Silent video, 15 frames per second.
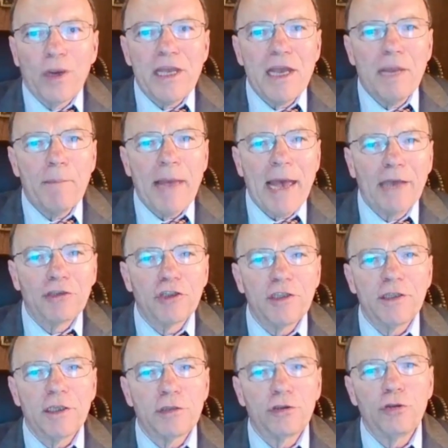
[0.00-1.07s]

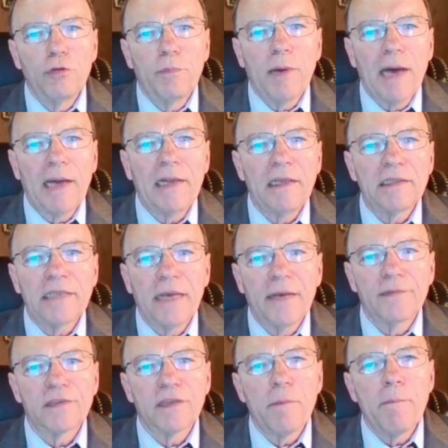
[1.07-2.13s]
imagined that two bodies
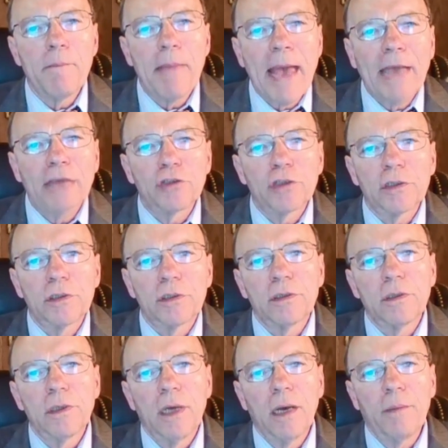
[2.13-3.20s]
have some
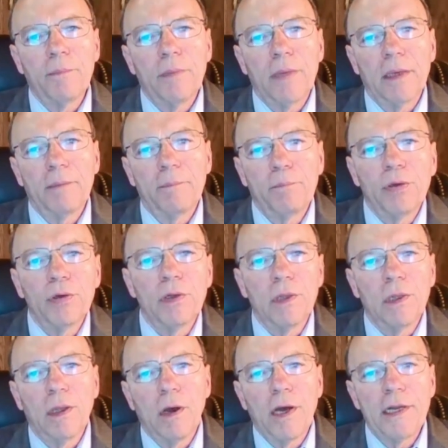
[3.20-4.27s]
magical
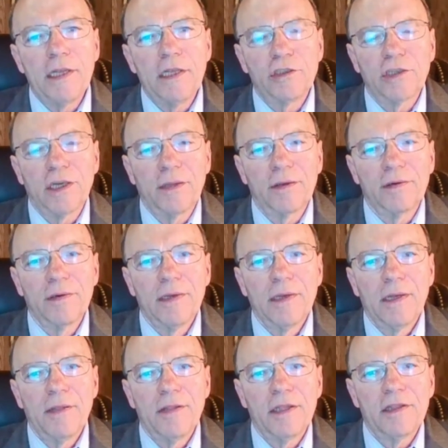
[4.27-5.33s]
pull on each other,
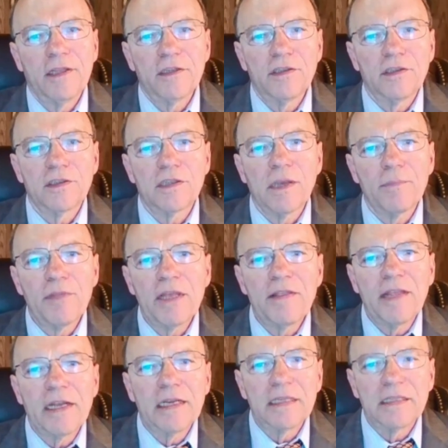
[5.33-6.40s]
that this is something
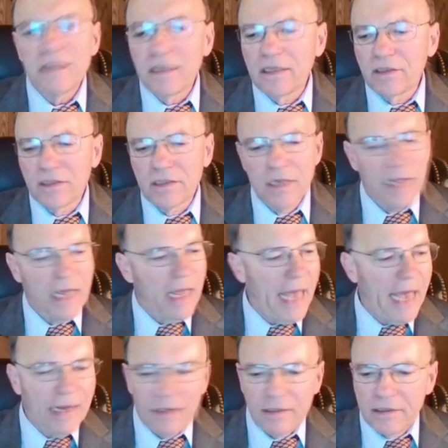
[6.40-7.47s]
that exists
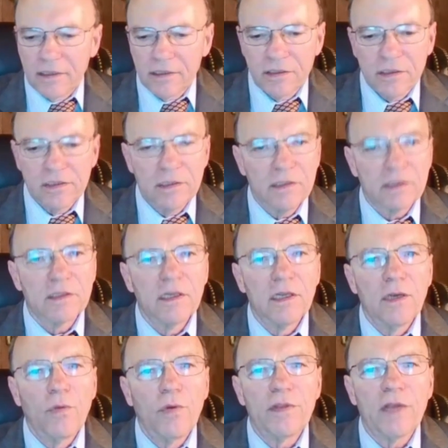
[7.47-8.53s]
at a distance
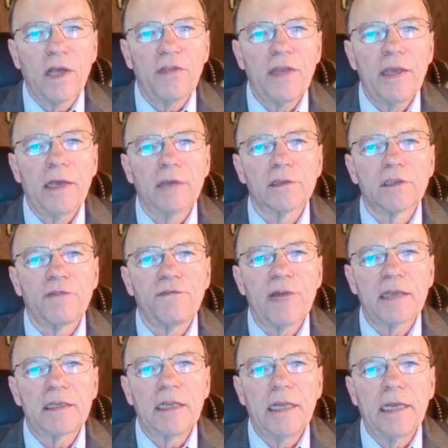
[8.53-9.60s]
with nothing else
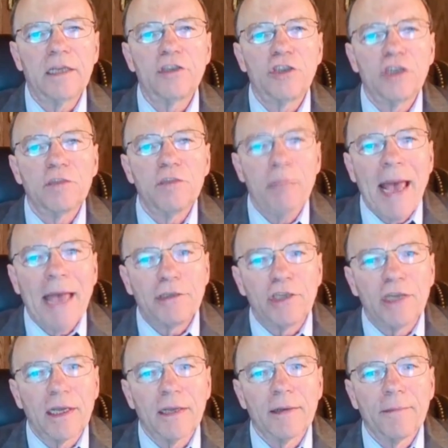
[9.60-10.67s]
affecting it. It's just
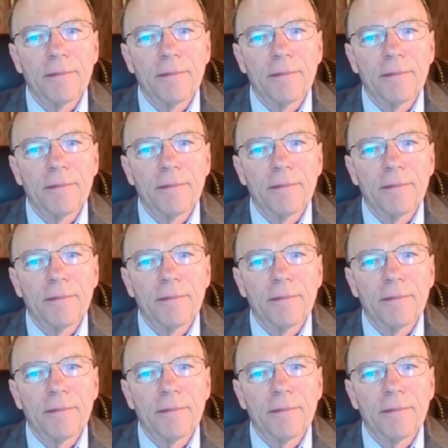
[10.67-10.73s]
magic.